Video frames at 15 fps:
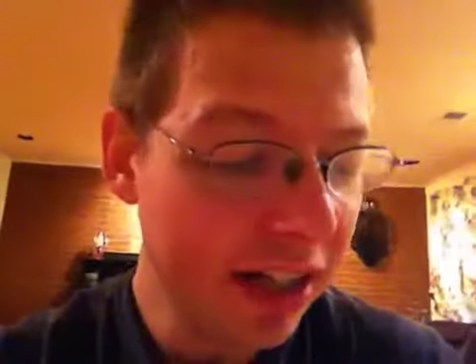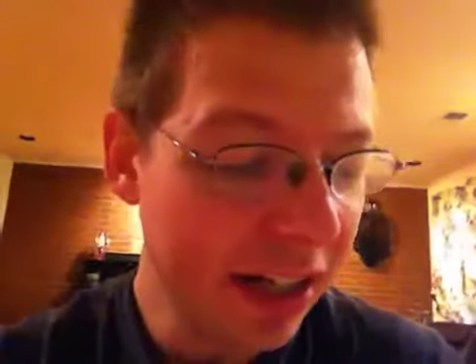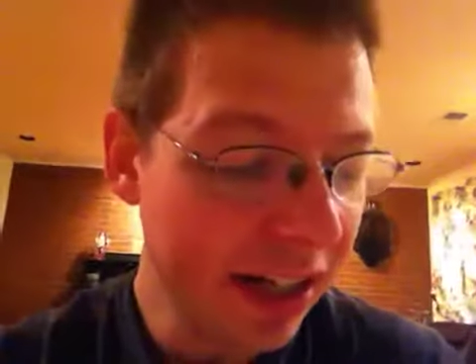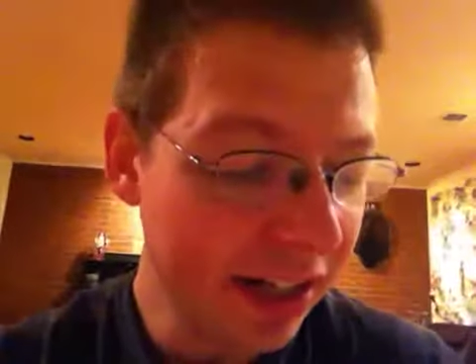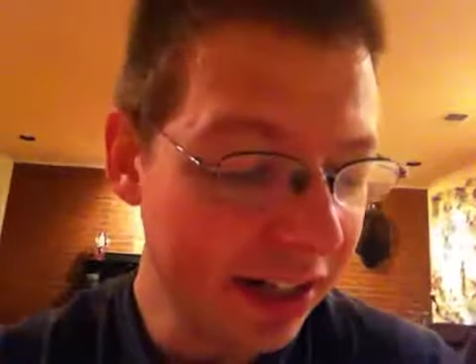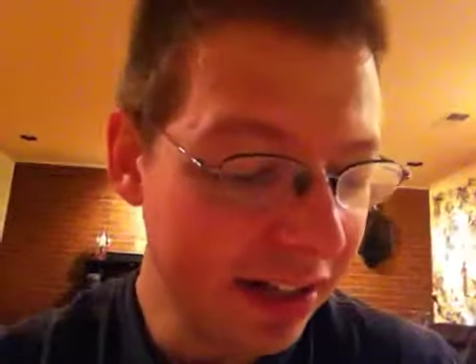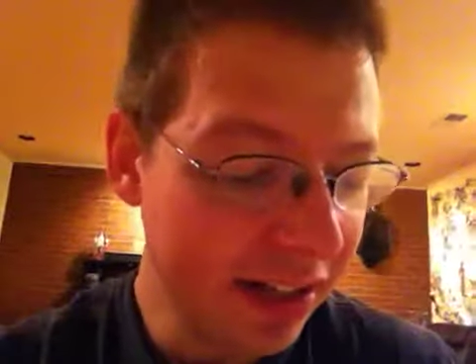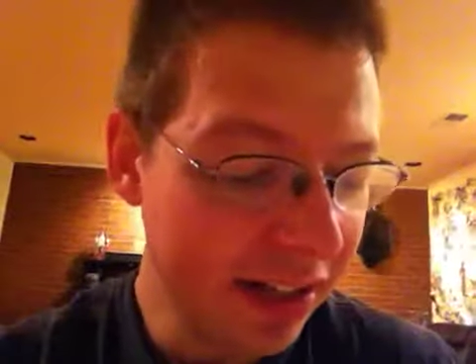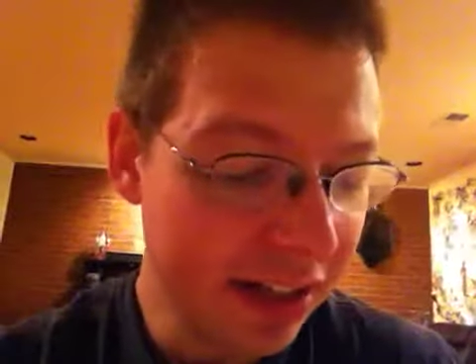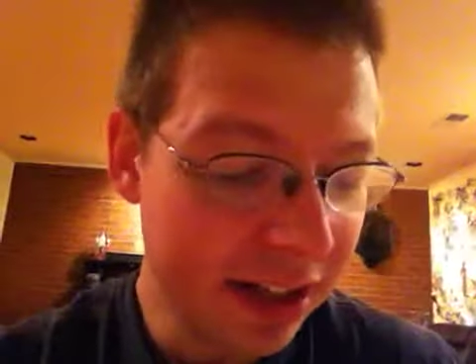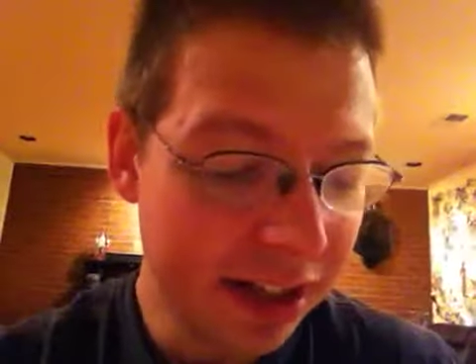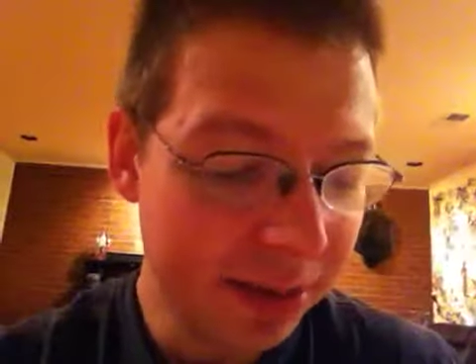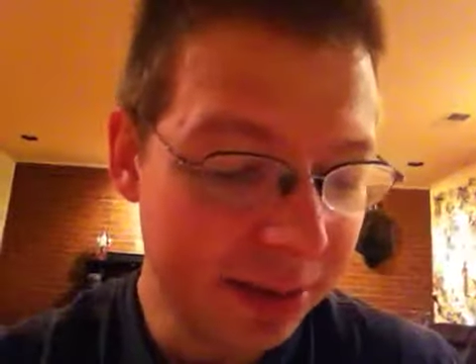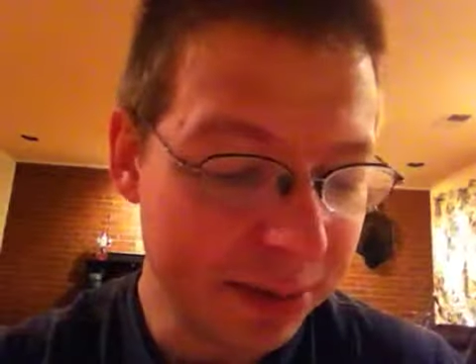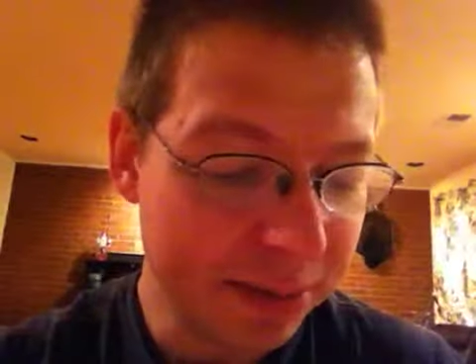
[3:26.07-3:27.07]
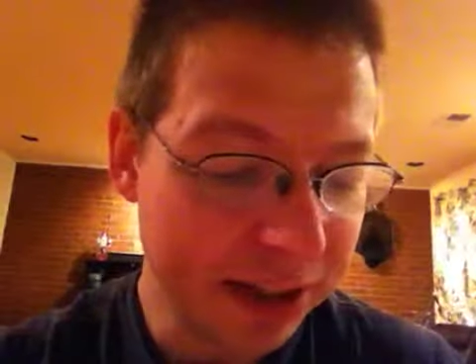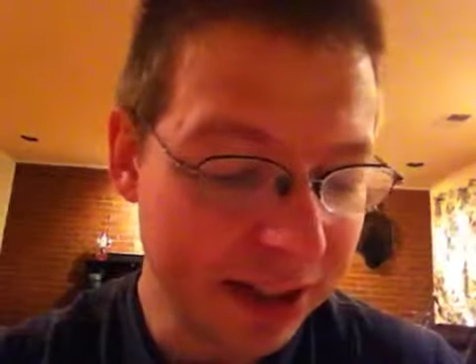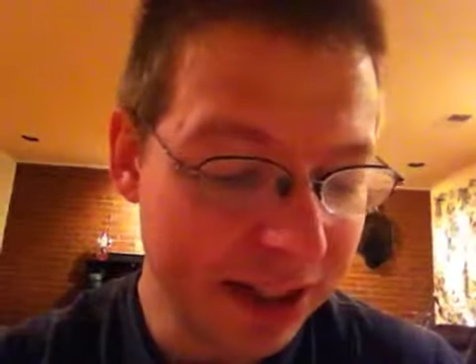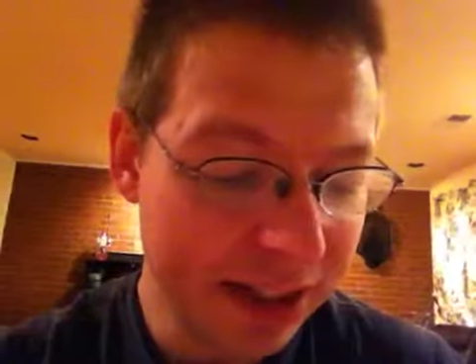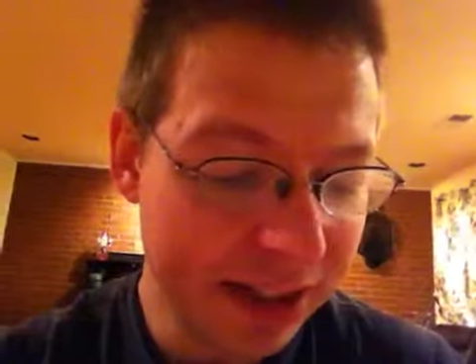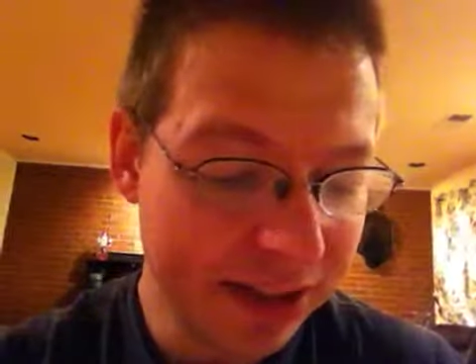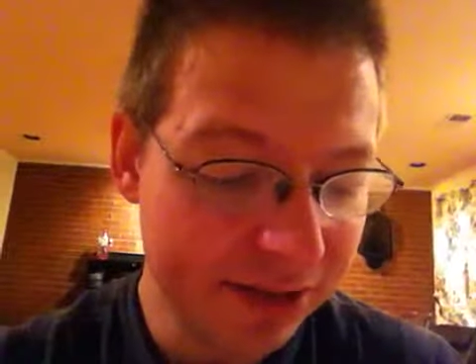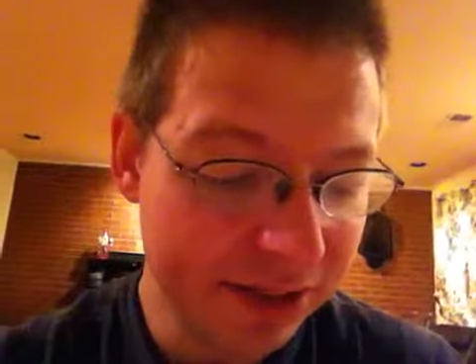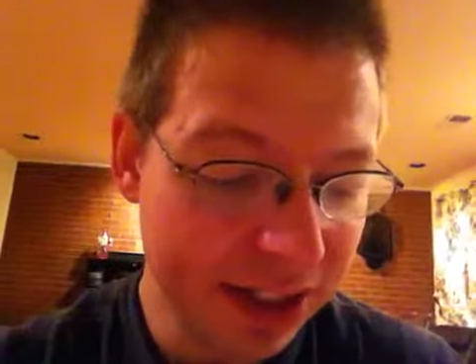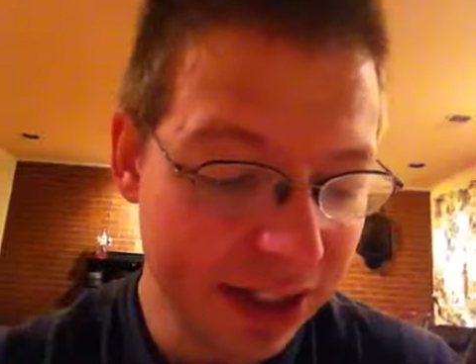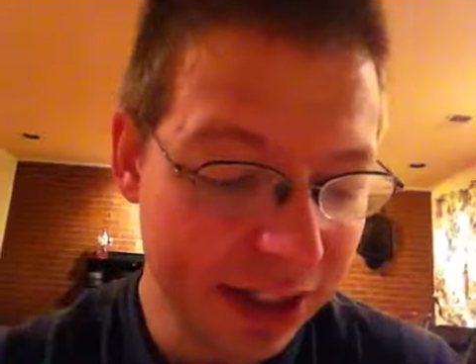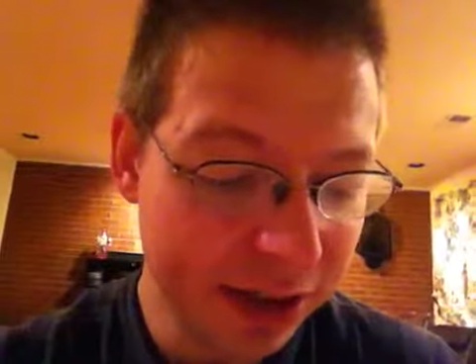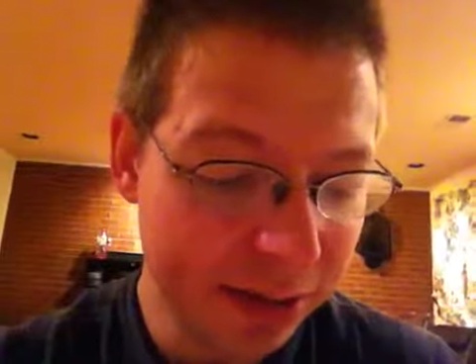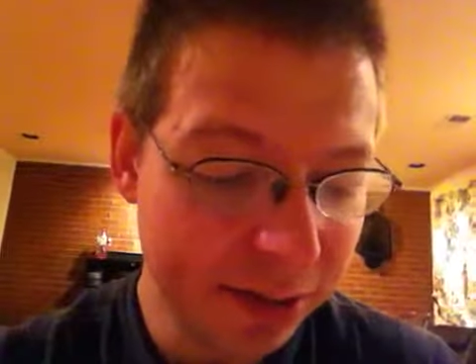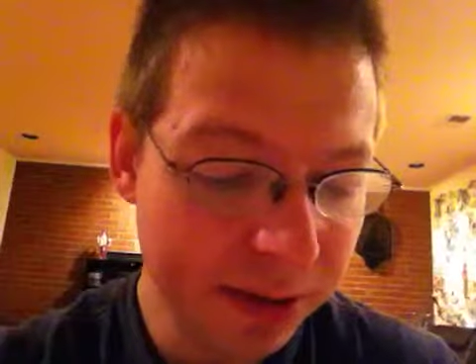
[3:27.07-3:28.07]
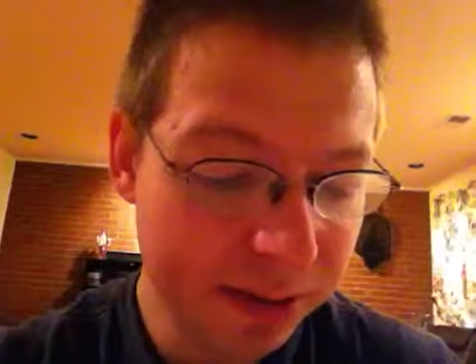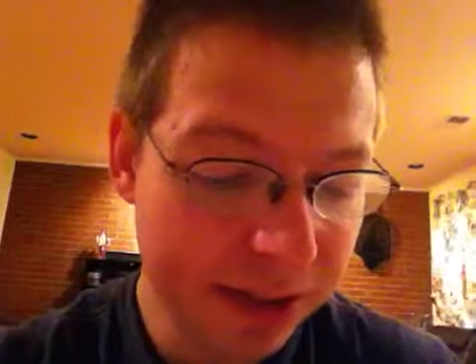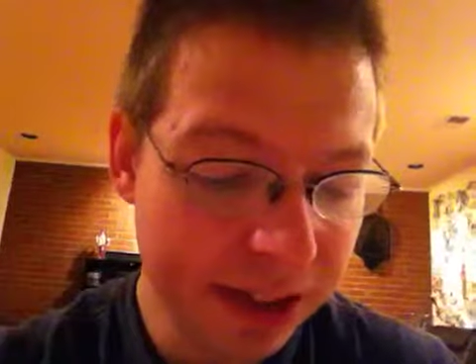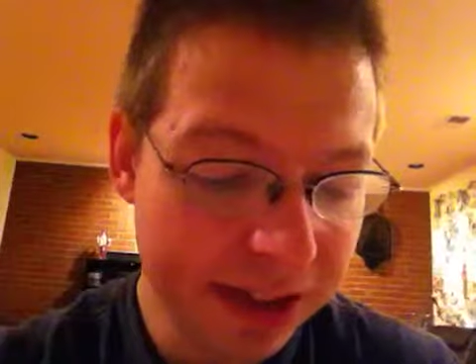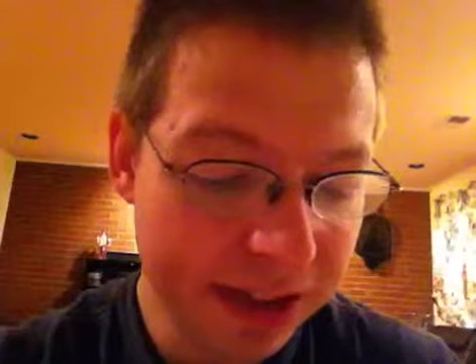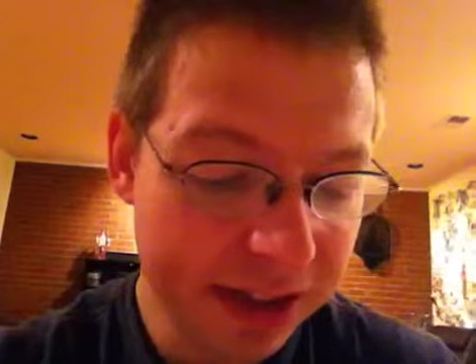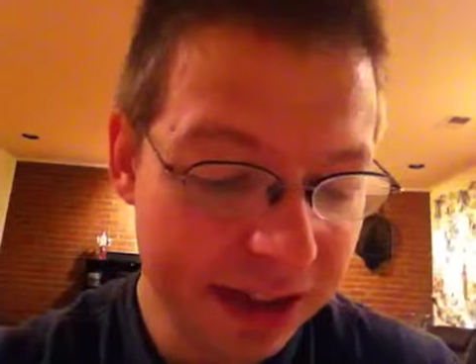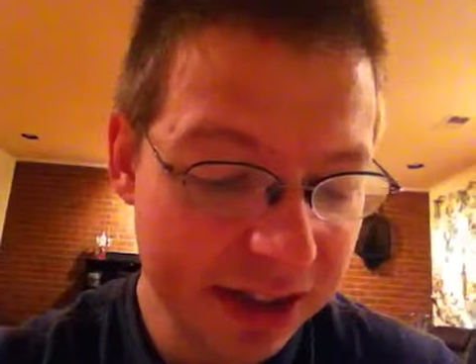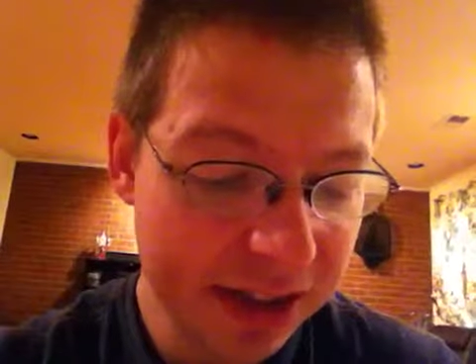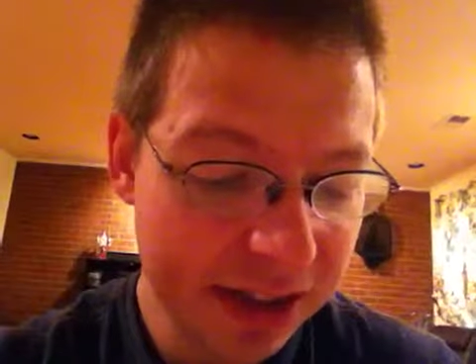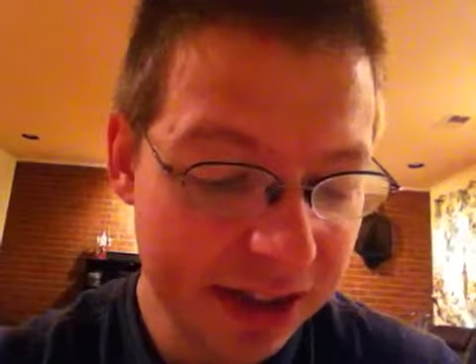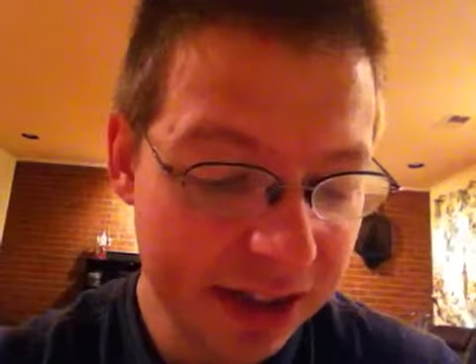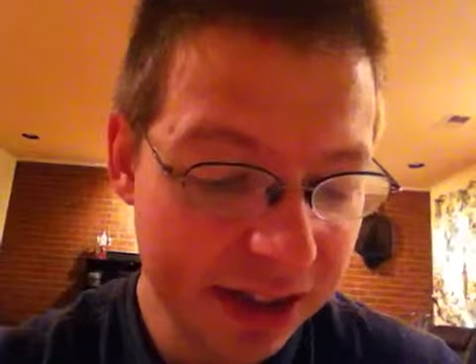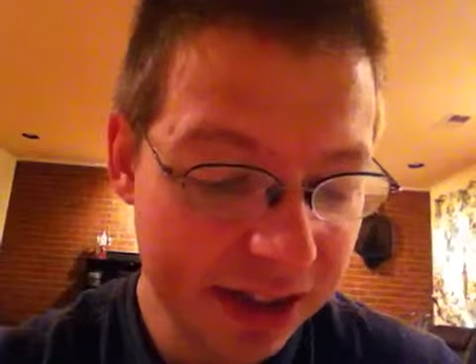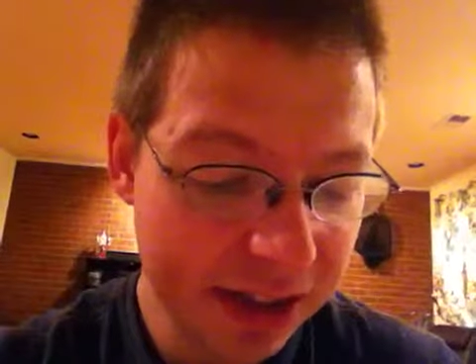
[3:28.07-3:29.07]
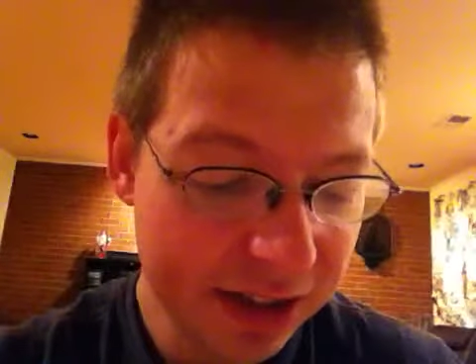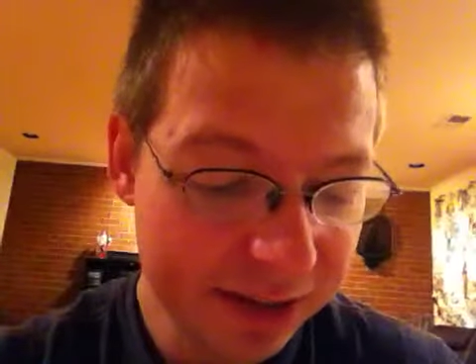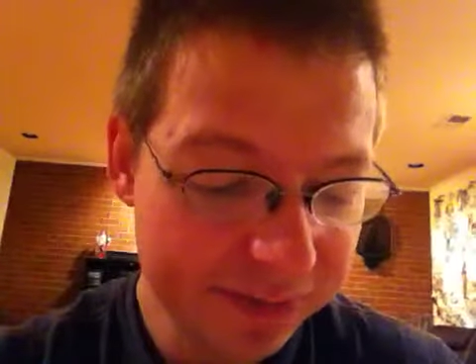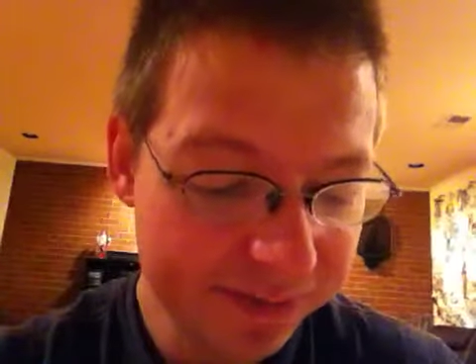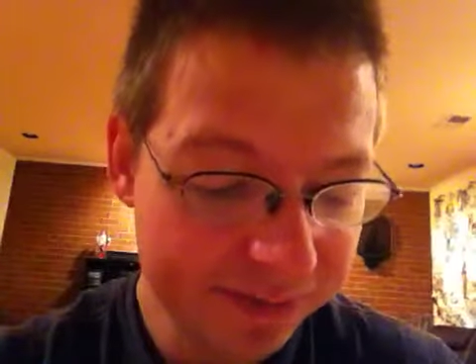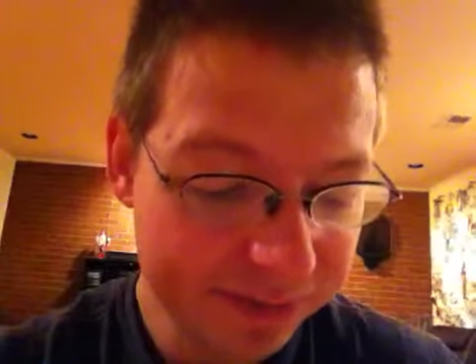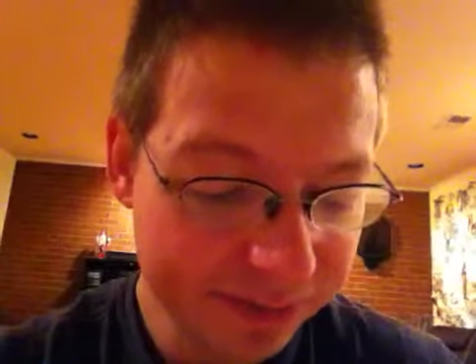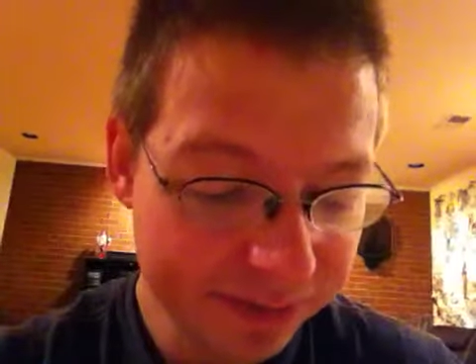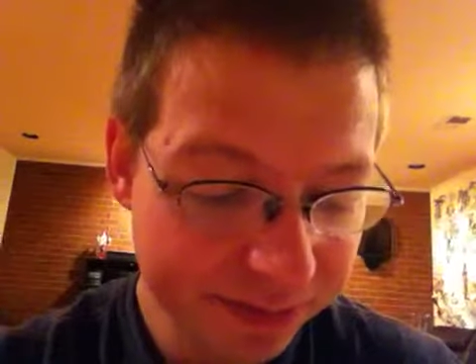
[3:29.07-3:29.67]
And then I'll probably end the video. But basically, and